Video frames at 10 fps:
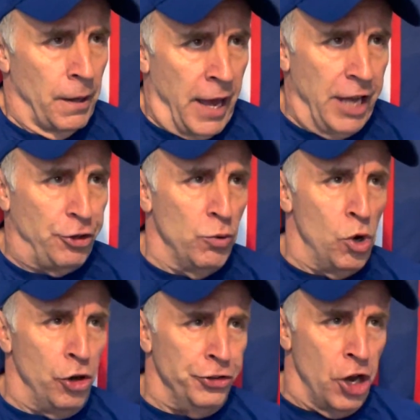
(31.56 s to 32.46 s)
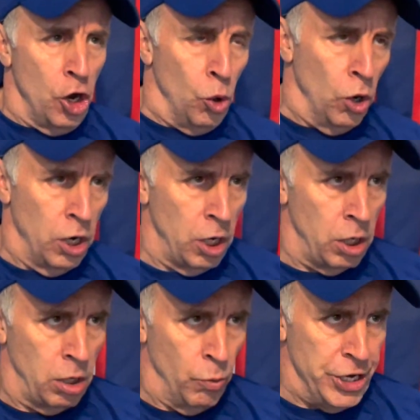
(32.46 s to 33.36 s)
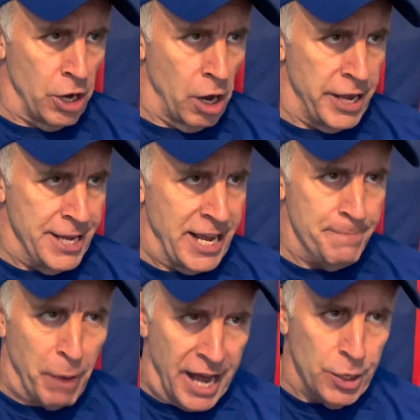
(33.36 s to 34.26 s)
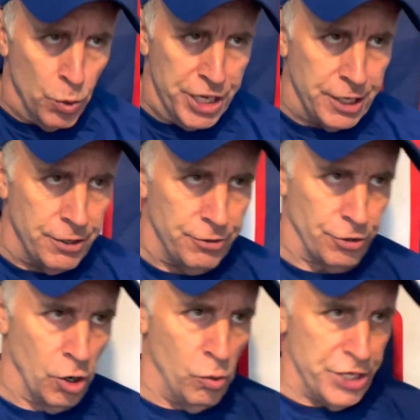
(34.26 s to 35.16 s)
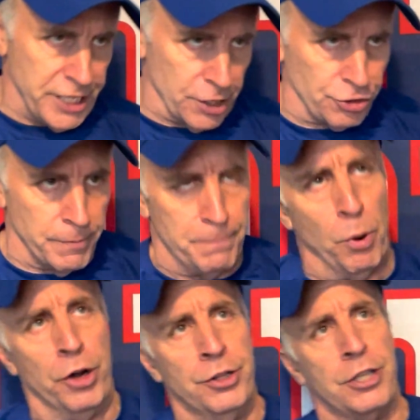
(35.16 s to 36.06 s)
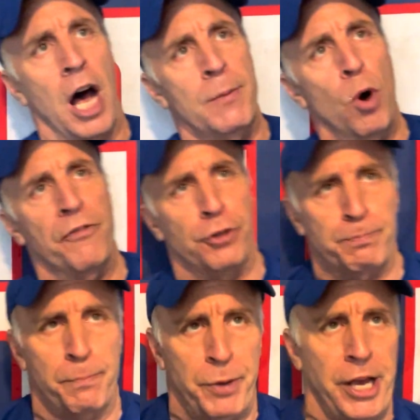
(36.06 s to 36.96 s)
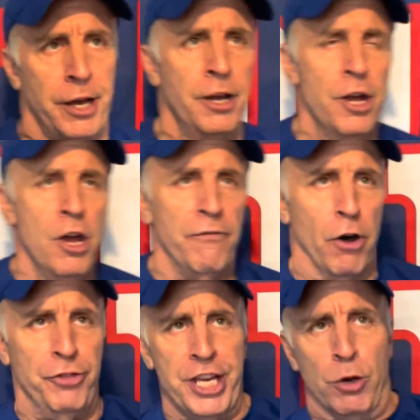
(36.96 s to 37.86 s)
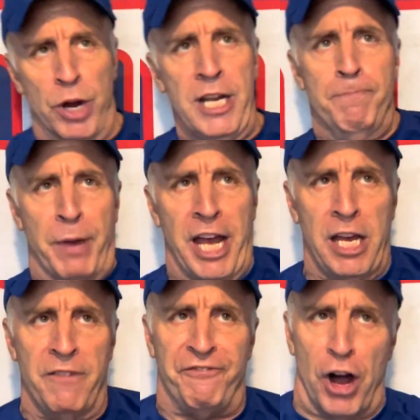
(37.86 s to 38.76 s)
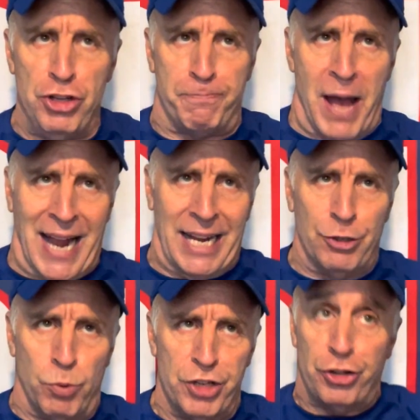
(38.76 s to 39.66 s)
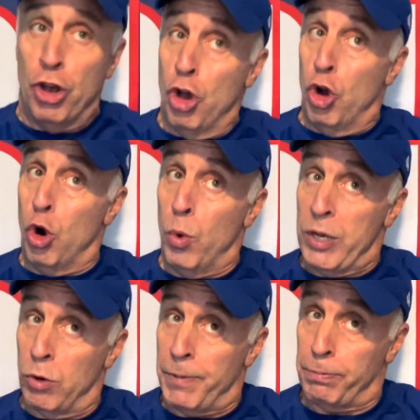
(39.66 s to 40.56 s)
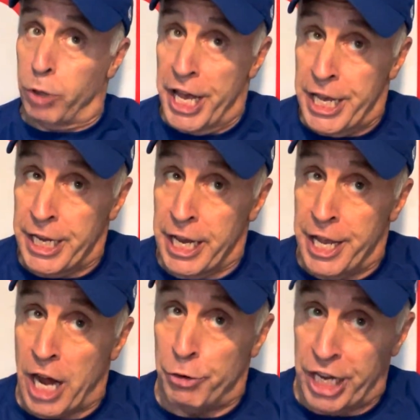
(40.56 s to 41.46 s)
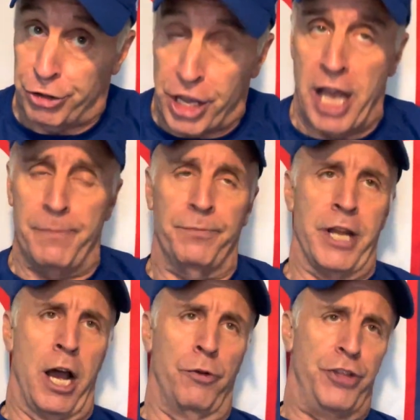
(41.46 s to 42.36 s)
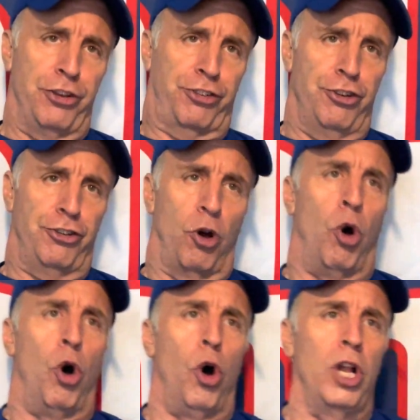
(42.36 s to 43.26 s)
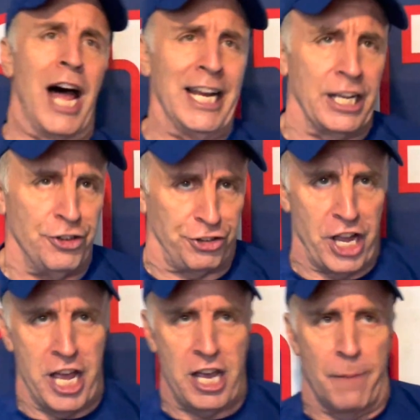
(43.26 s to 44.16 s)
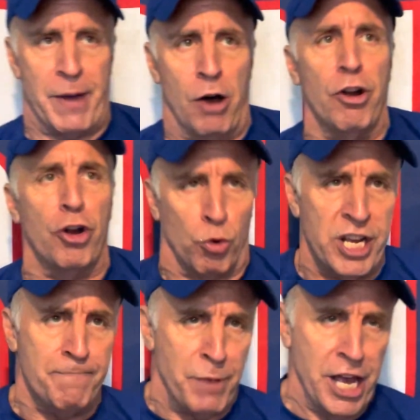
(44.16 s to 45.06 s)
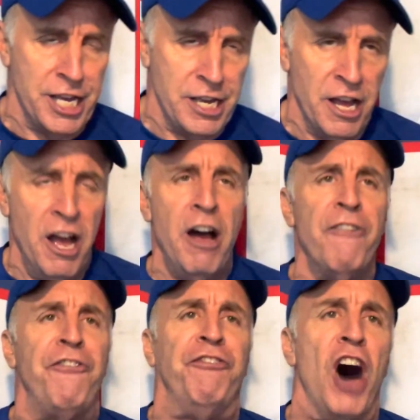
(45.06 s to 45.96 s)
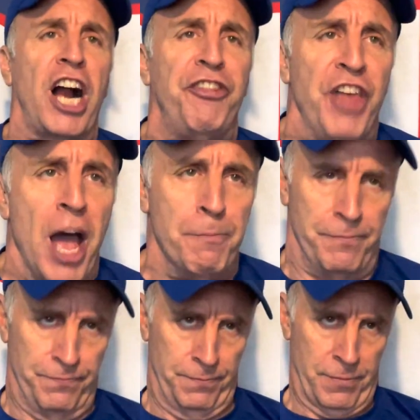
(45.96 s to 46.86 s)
As you all know, we are in a bye week, so we get some important time off to prepare for the Green Bay Fudge Package, which who we will be playing in our next game. Now, this is all I can say about Green Bay. Fuck them.